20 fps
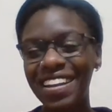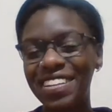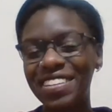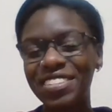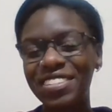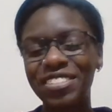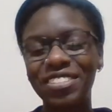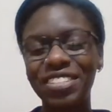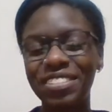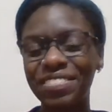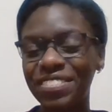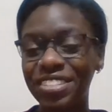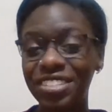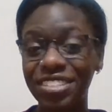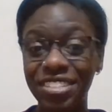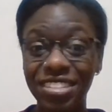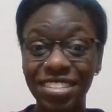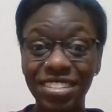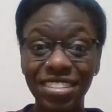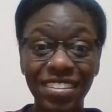her streams are
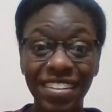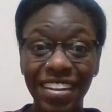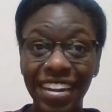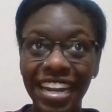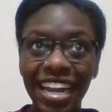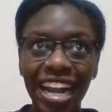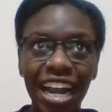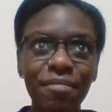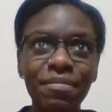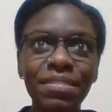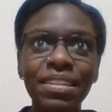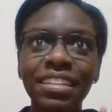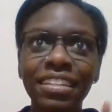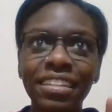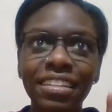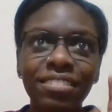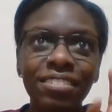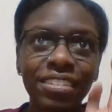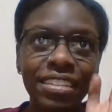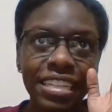just great. I mean,
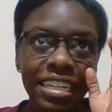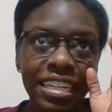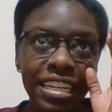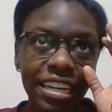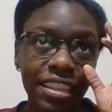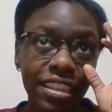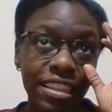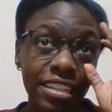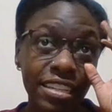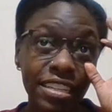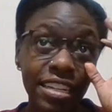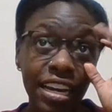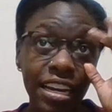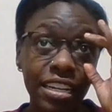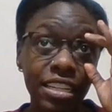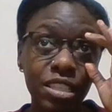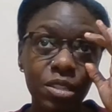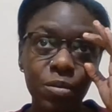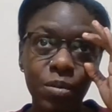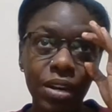literally, the
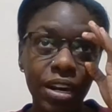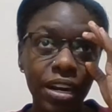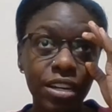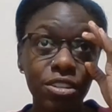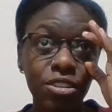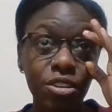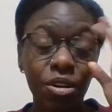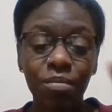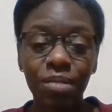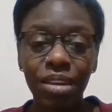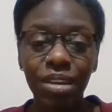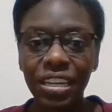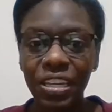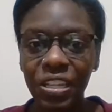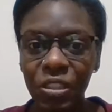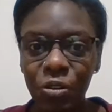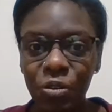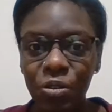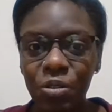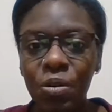nights where I don't make
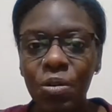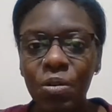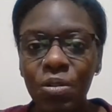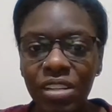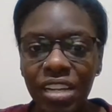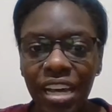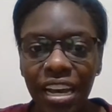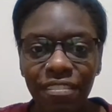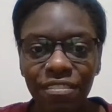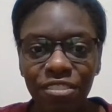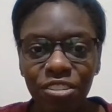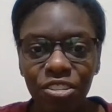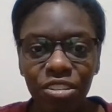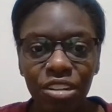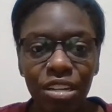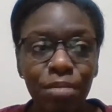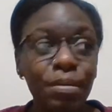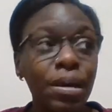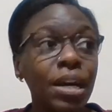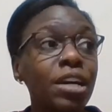it through the whole live
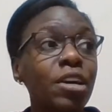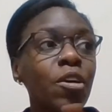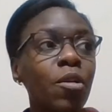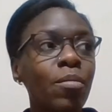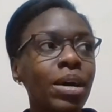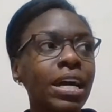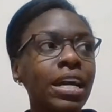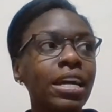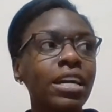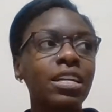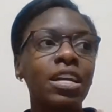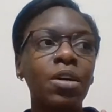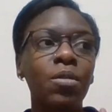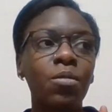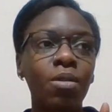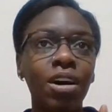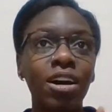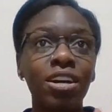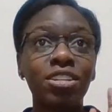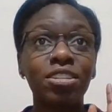stream, I go back and I
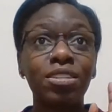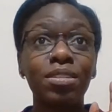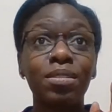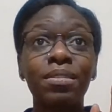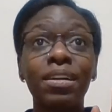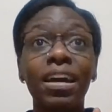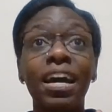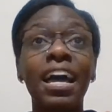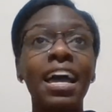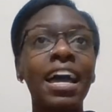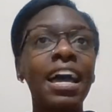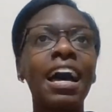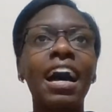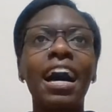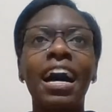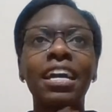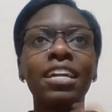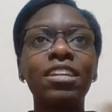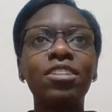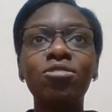watch, and
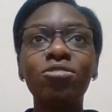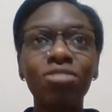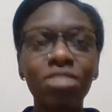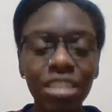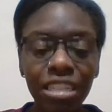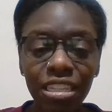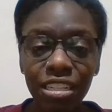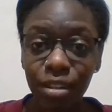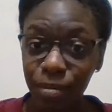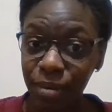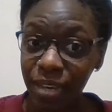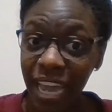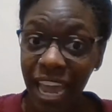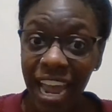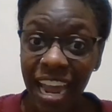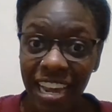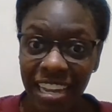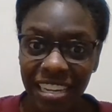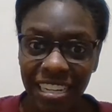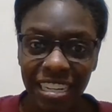I usually end up
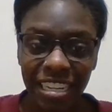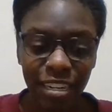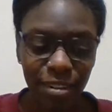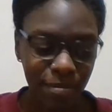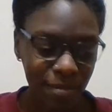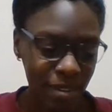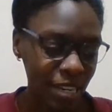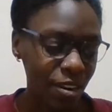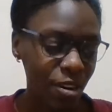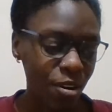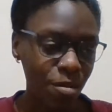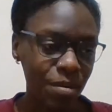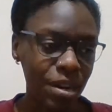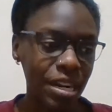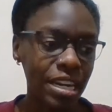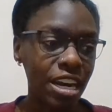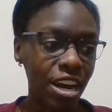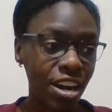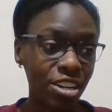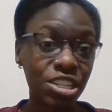cackling, and I'm like, oh
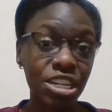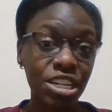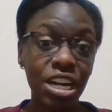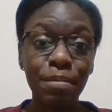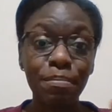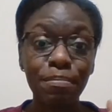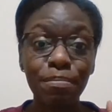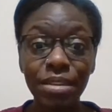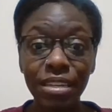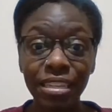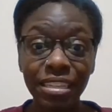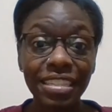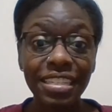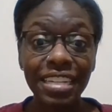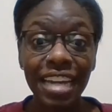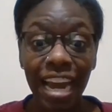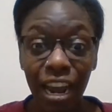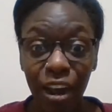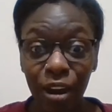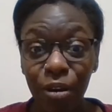my gosh, I missed
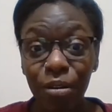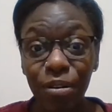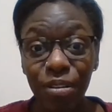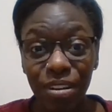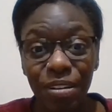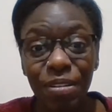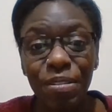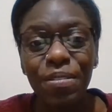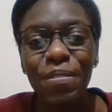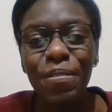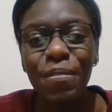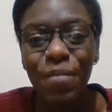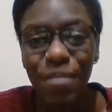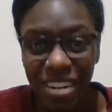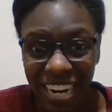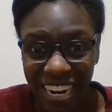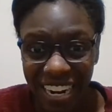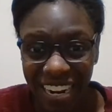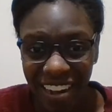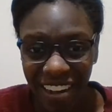out
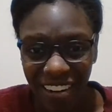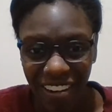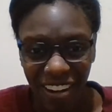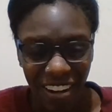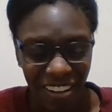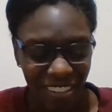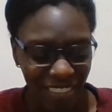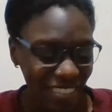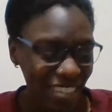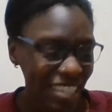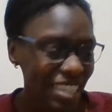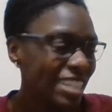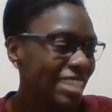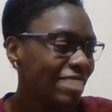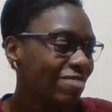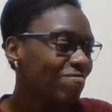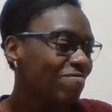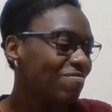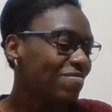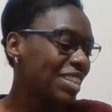when I got off.
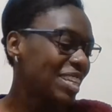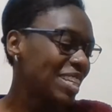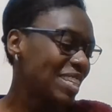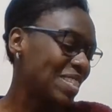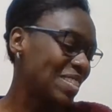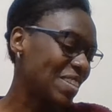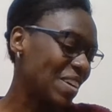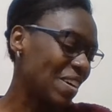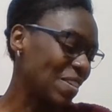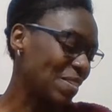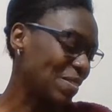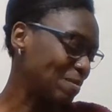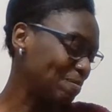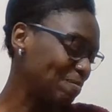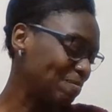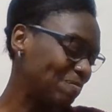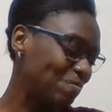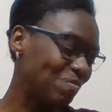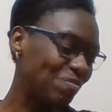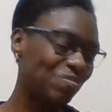So,
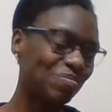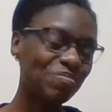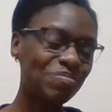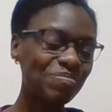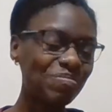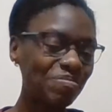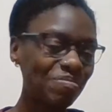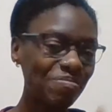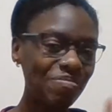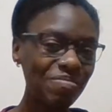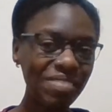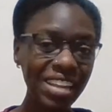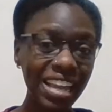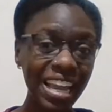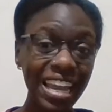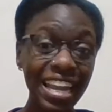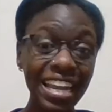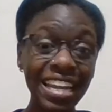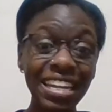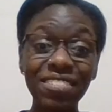
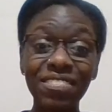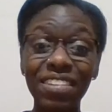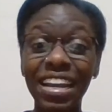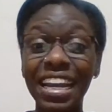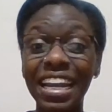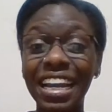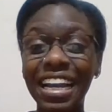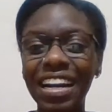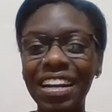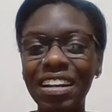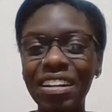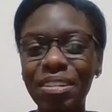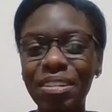anyway,